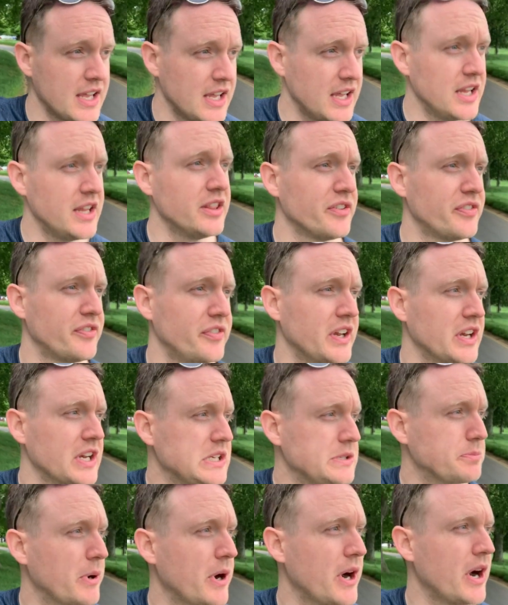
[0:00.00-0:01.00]
in the
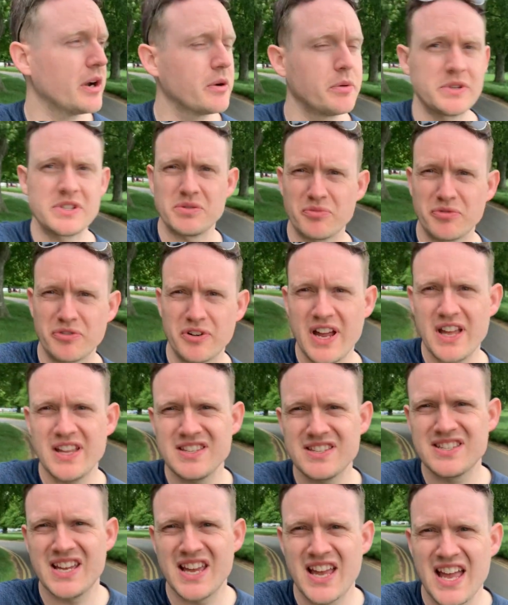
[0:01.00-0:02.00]
Phoenix Park with some
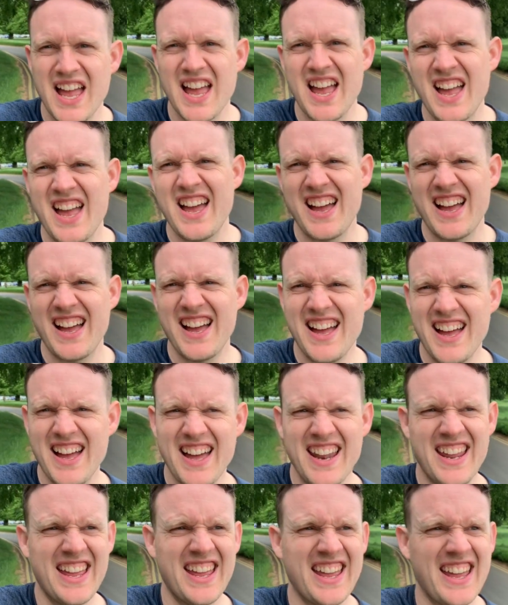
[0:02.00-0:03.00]
friends,
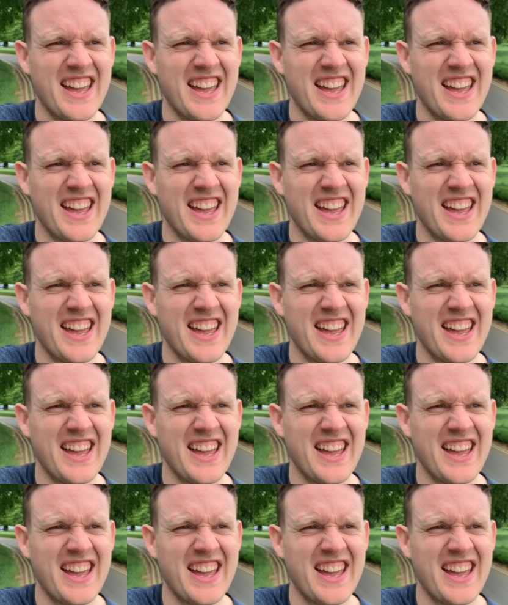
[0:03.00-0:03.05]
and